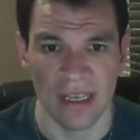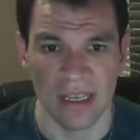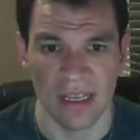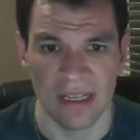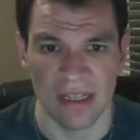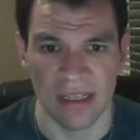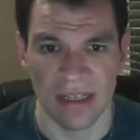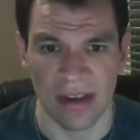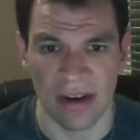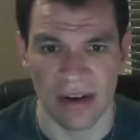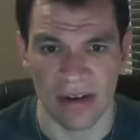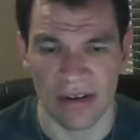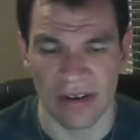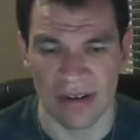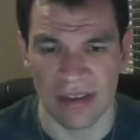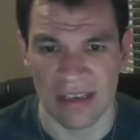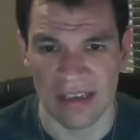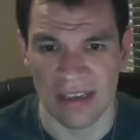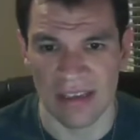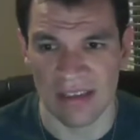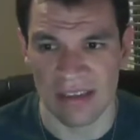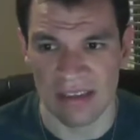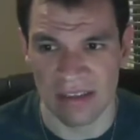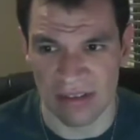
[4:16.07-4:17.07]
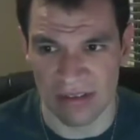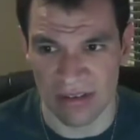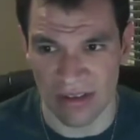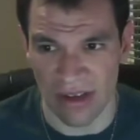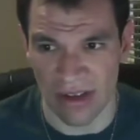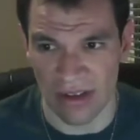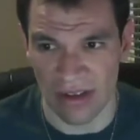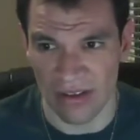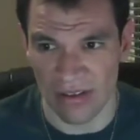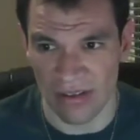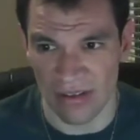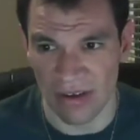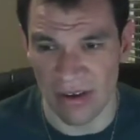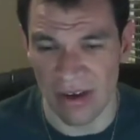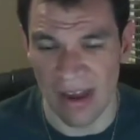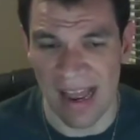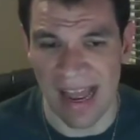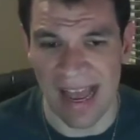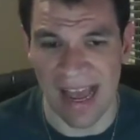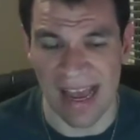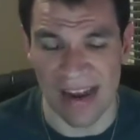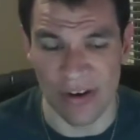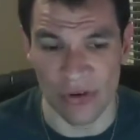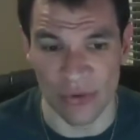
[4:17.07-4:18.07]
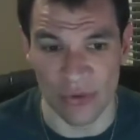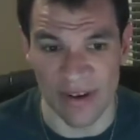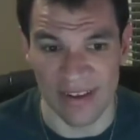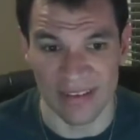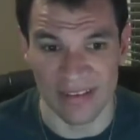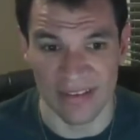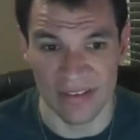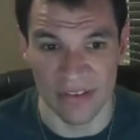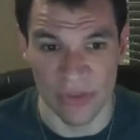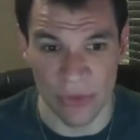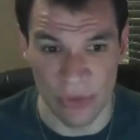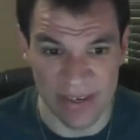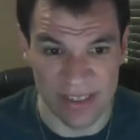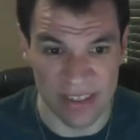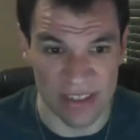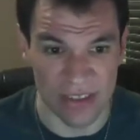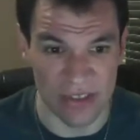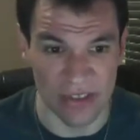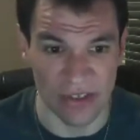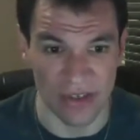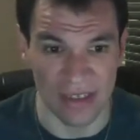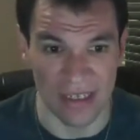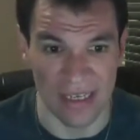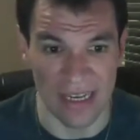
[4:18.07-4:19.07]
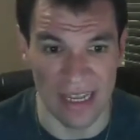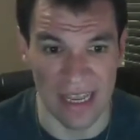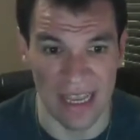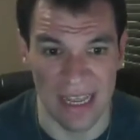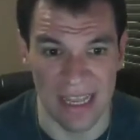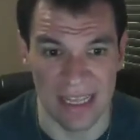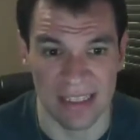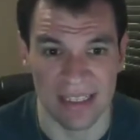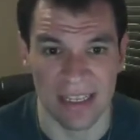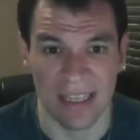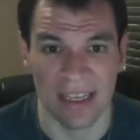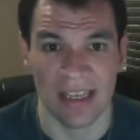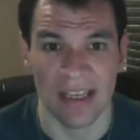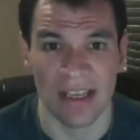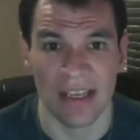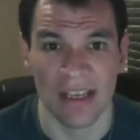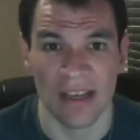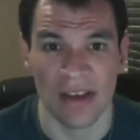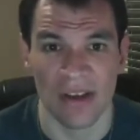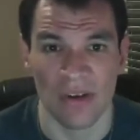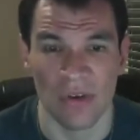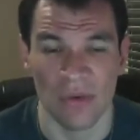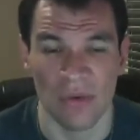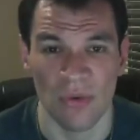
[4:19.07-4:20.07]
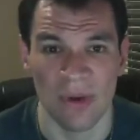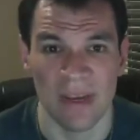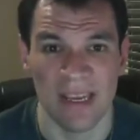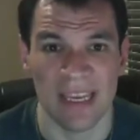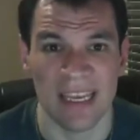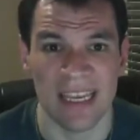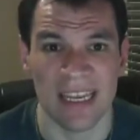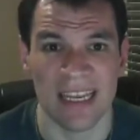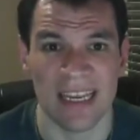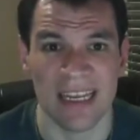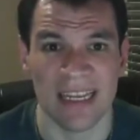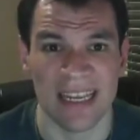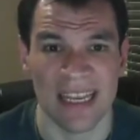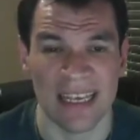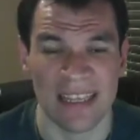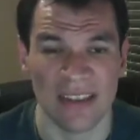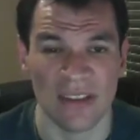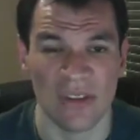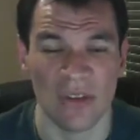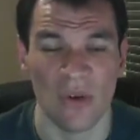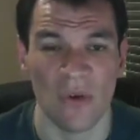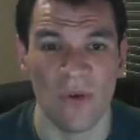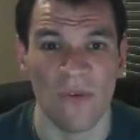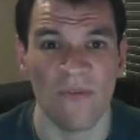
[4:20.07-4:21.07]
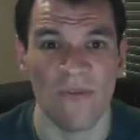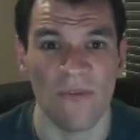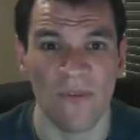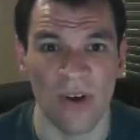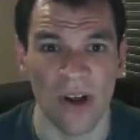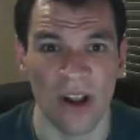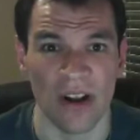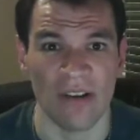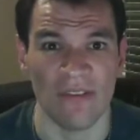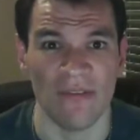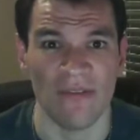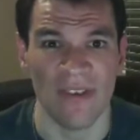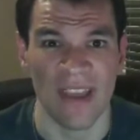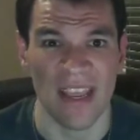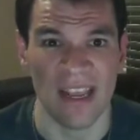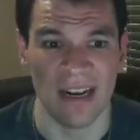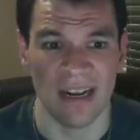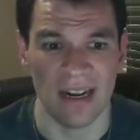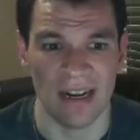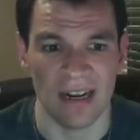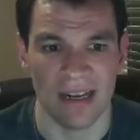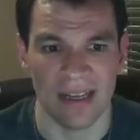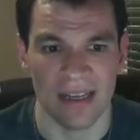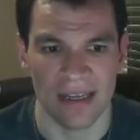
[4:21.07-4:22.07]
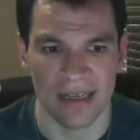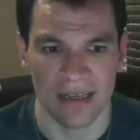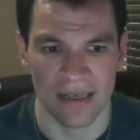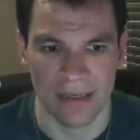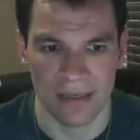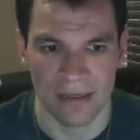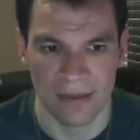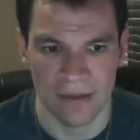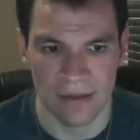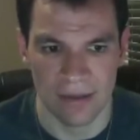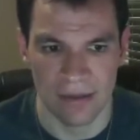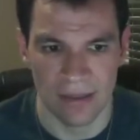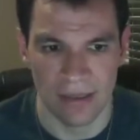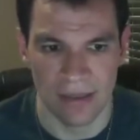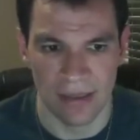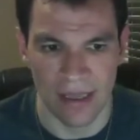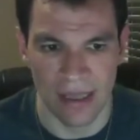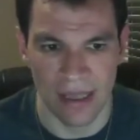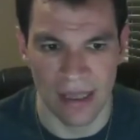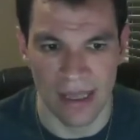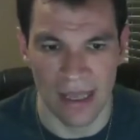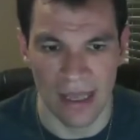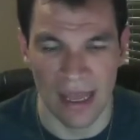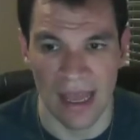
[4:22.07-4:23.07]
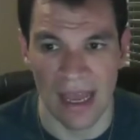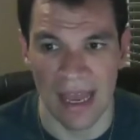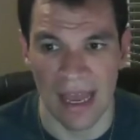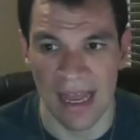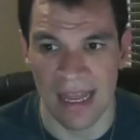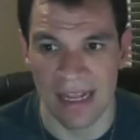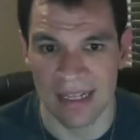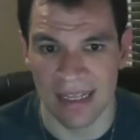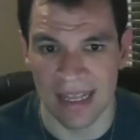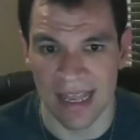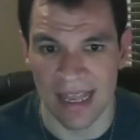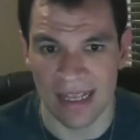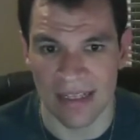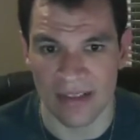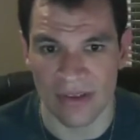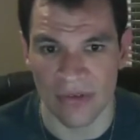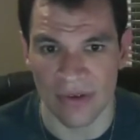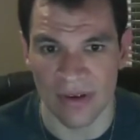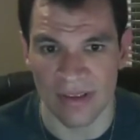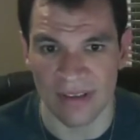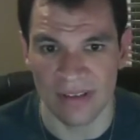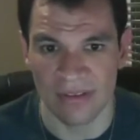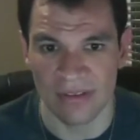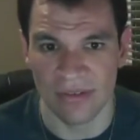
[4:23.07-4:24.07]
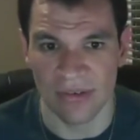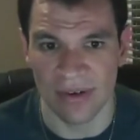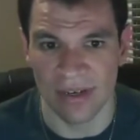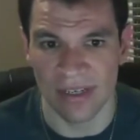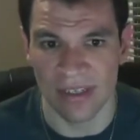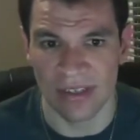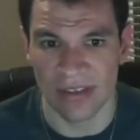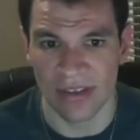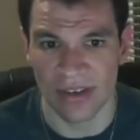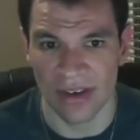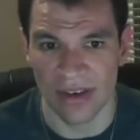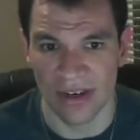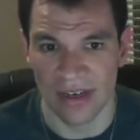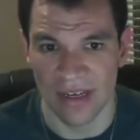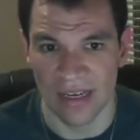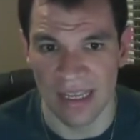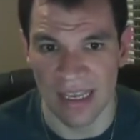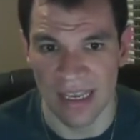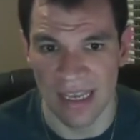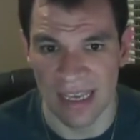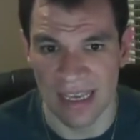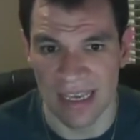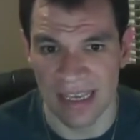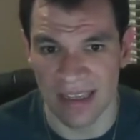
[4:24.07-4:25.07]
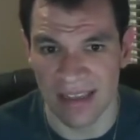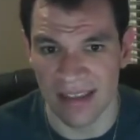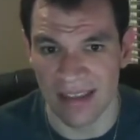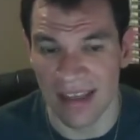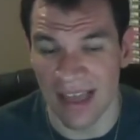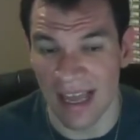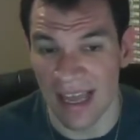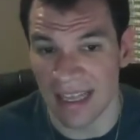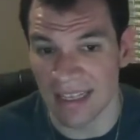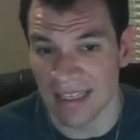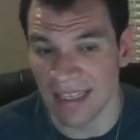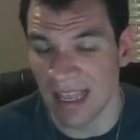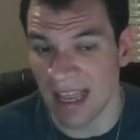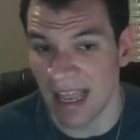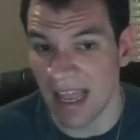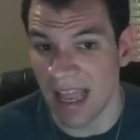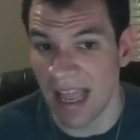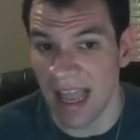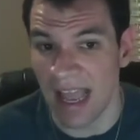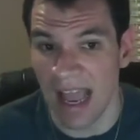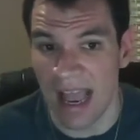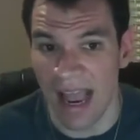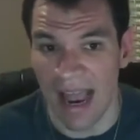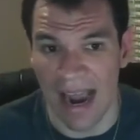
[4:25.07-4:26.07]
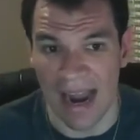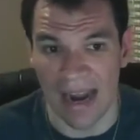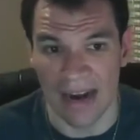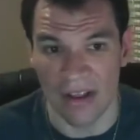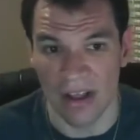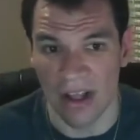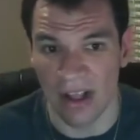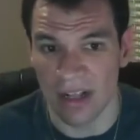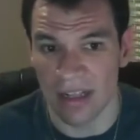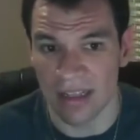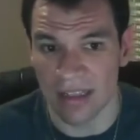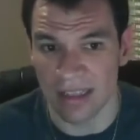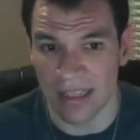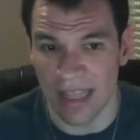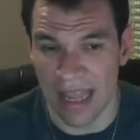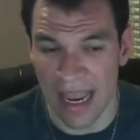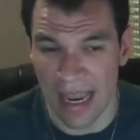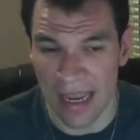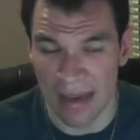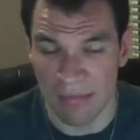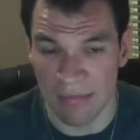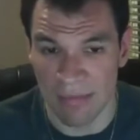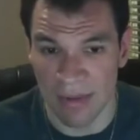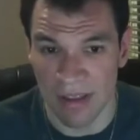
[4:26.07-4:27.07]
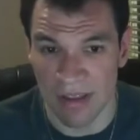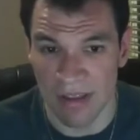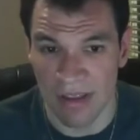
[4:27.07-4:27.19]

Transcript: There is also a restriction that we need to fulfill. And that restriction is that at all times